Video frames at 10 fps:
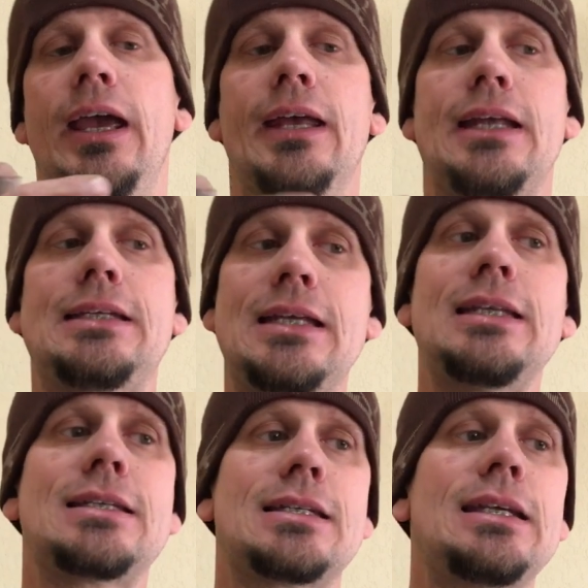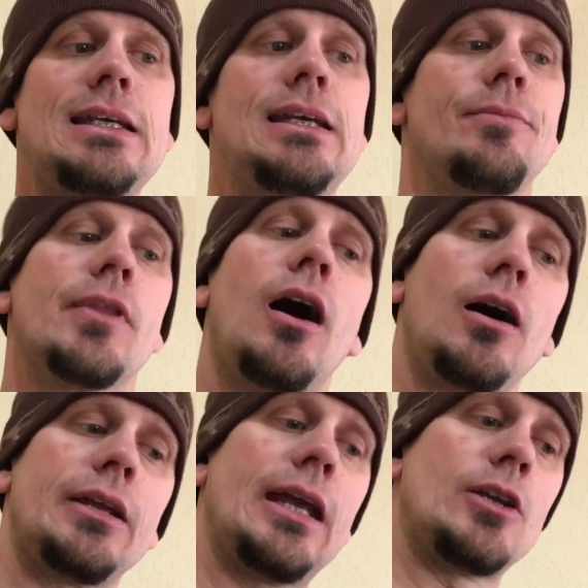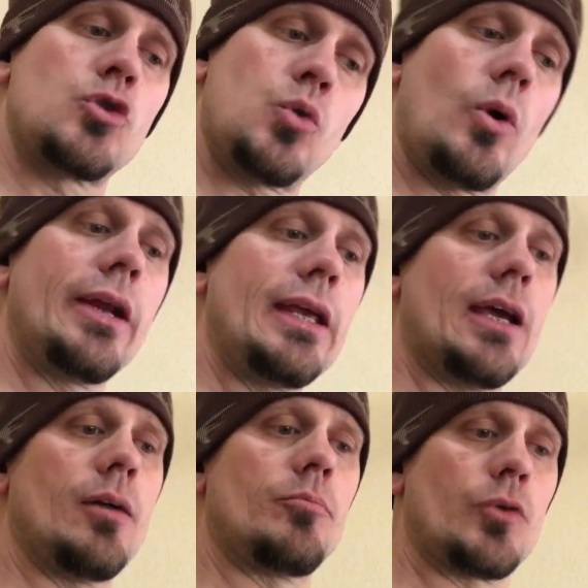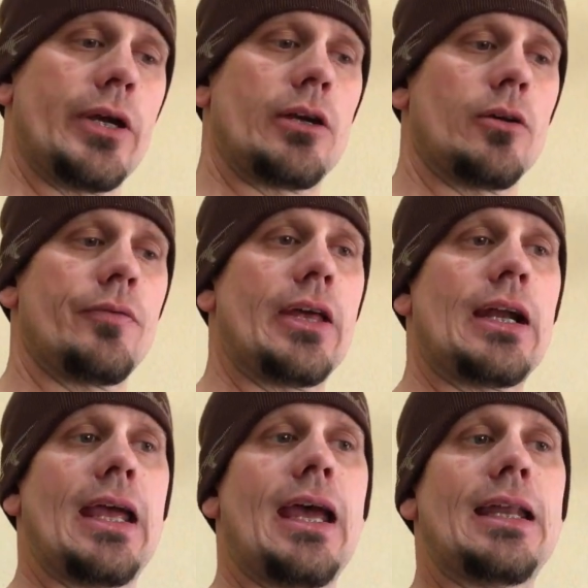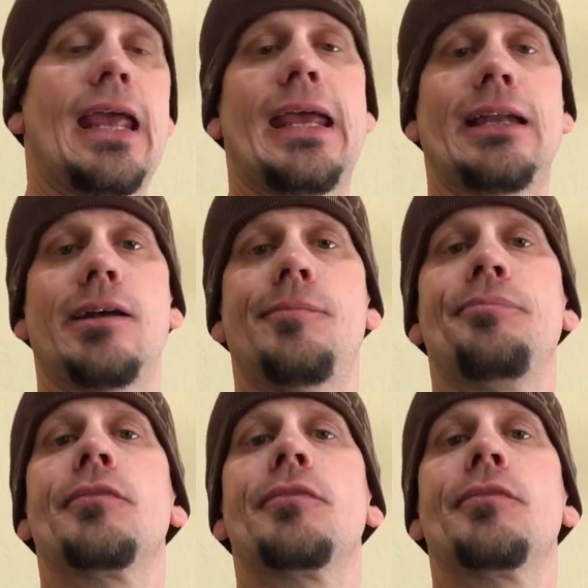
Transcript: And I did see on a 20 amp breaker that I had 8